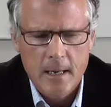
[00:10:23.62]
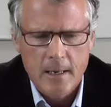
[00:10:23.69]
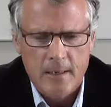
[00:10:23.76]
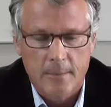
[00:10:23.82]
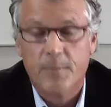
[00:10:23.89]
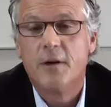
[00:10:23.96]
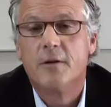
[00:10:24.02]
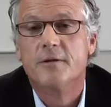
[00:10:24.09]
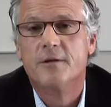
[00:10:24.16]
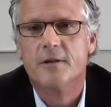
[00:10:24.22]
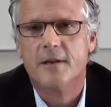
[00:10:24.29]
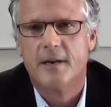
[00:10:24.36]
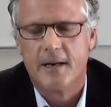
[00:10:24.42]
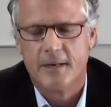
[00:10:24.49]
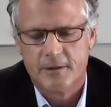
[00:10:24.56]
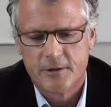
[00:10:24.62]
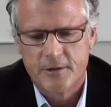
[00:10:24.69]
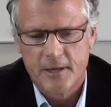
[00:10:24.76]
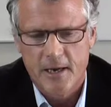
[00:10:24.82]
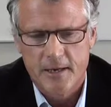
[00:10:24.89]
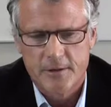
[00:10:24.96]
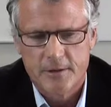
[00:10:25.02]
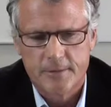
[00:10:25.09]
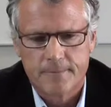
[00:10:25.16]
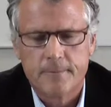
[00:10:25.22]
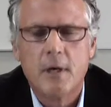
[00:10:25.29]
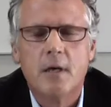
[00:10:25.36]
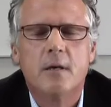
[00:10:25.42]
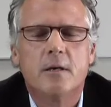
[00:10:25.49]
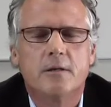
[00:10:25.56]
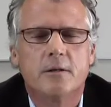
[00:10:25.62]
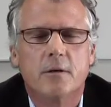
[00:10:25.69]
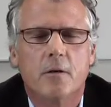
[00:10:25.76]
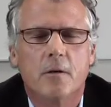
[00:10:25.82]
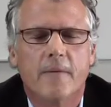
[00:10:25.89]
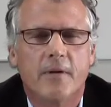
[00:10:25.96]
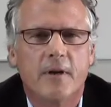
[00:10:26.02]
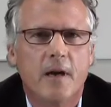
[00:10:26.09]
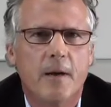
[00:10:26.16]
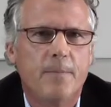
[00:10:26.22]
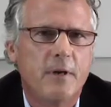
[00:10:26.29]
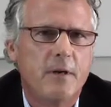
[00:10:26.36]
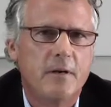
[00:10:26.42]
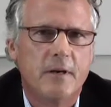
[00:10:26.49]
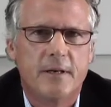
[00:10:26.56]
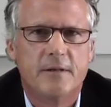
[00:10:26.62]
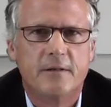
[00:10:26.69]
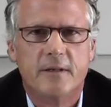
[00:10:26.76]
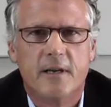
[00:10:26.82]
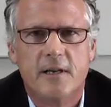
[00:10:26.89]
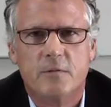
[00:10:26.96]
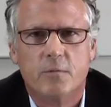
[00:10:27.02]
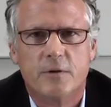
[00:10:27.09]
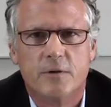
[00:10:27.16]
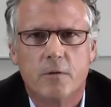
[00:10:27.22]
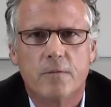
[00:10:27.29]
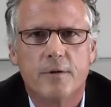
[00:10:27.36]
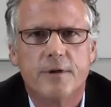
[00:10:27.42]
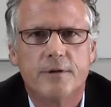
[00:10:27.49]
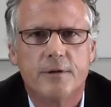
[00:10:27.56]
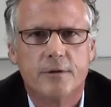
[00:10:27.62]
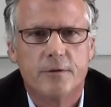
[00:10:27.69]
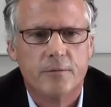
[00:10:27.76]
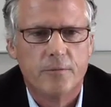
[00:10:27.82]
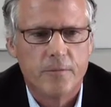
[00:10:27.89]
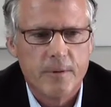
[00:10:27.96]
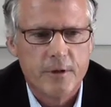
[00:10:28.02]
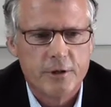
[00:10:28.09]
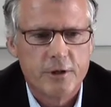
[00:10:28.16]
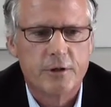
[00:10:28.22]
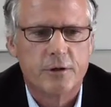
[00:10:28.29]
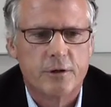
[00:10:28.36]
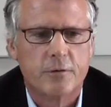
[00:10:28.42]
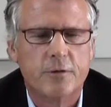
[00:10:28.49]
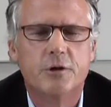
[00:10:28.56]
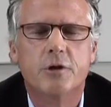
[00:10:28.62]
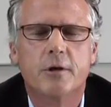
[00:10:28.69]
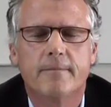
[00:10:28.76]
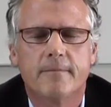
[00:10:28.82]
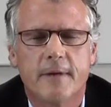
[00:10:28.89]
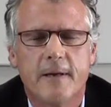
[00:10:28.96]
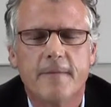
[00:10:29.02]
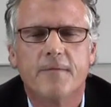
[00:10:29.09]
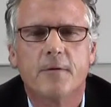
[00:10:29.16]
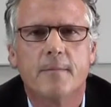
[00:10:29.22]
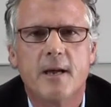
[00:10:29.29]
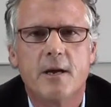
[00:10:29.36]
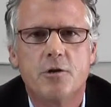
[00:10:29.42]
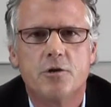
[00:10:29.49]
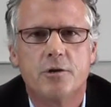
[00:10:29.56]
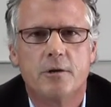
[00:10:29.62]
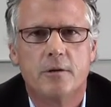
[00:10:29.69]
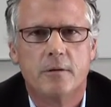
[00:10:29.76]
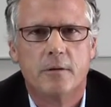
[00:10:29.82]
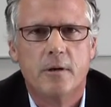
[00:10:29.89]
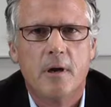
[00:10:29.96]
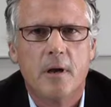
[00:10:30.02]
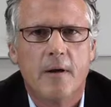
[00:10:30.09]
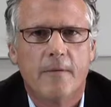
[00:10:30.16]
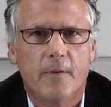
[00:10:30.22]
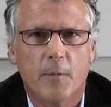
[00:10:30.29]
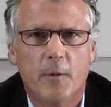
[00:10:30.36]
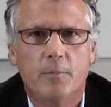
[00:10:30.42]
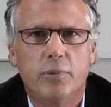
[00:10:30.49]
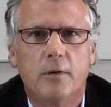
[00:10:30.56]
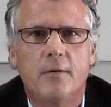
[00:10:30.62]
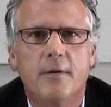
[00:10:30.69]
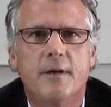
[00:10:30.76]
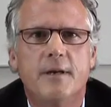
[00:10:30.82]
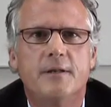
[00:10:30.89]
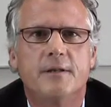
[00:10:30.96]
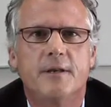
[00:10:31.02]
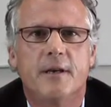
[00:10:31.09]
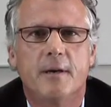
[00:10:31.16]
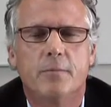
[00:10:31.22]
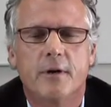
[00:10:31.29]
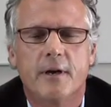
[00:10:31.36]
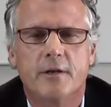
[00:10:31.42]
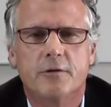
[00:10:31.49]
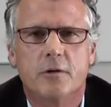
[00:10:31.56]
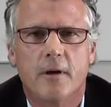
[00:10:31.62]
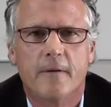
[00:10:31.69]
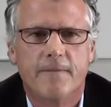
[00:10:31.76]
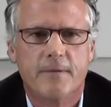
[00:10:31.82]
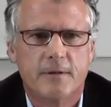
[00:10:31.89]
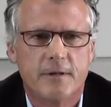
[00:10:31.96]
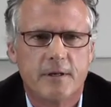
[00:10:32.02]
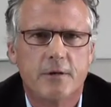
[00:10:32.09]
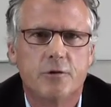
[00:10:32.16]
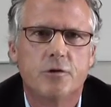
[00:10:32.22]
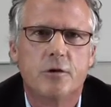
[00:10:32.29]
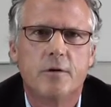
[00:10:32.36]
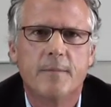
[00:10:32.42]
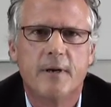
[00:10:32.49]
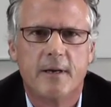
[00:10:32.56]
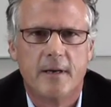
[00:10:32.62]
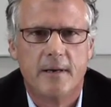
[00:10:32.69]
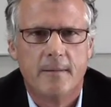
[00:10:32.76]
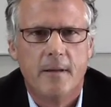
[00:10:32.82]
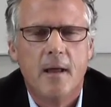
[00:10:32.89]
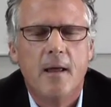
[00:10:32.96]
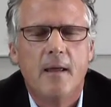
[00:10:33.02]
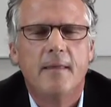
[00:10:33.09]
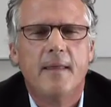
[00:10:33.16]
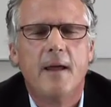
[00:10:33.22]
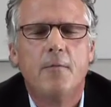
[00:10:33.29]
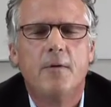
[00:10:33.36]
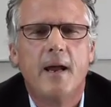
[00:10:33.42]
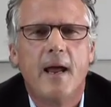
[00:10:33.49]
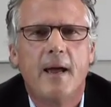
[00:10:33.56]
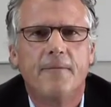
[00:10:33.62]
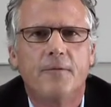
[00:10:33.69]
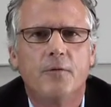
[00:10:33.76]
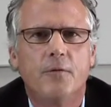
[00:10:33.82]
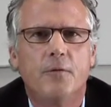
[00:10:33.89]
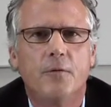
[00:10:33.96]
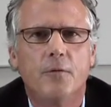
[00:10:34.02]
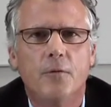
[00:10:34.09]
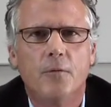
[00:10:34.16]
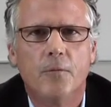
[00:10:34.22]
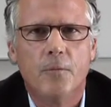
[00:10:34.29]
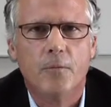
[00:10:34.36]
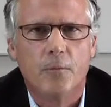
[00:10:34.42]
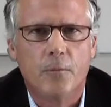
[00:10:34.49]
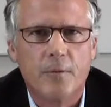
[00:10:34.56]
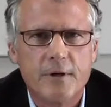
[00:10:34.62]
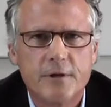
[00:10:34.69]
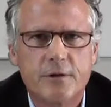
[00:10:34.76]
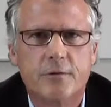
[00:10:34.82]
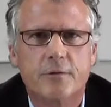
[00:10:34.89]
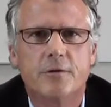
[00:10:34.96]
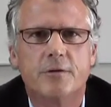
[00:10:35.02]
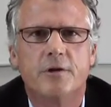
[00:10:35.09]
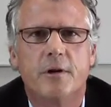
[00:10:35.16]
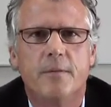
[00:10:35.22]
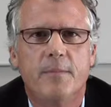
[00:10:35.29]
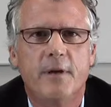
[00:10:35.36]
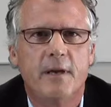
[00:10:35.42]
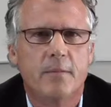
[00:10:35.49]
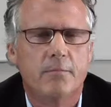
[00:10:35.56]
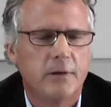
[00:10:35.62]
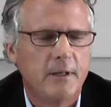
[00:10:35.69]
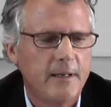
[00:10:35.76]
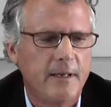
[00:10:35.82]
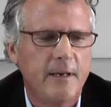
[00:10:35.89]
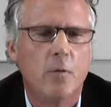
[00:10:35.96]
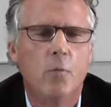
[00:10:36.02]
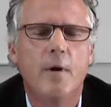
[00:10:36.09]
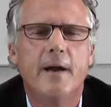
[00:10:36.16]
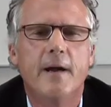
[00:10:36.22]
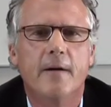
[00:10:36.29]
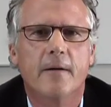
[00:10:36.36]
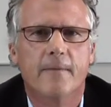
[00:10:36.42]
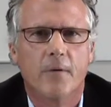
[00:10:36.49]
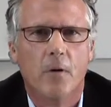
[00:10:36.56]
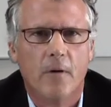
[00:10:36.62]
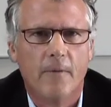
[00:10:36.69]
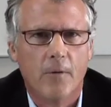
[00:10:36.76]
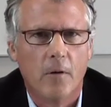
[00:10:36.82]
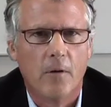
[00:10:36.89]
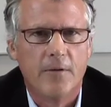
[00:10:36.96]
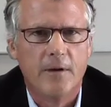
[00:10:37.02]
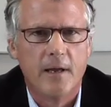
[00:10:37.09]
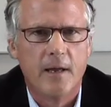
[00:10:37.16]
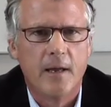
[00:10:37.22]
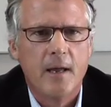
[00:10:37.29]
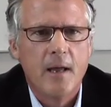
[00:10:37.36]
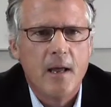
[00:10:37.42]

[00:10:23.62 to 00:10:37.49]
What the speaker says: compared to the United States. So if a company in the United States was going to search information from employees in a branch office in Germany, they would have to research and be completely aware of all the